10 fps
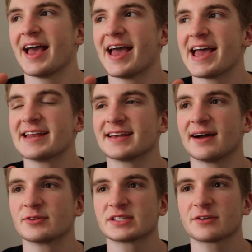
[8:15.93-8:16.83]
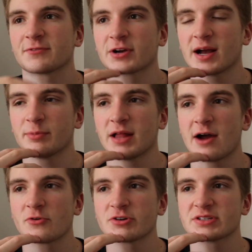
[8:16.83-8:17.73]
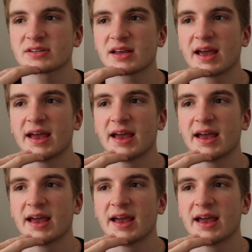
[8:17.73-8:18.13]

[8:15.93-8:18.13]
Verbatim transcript: and I was there for a couple hours,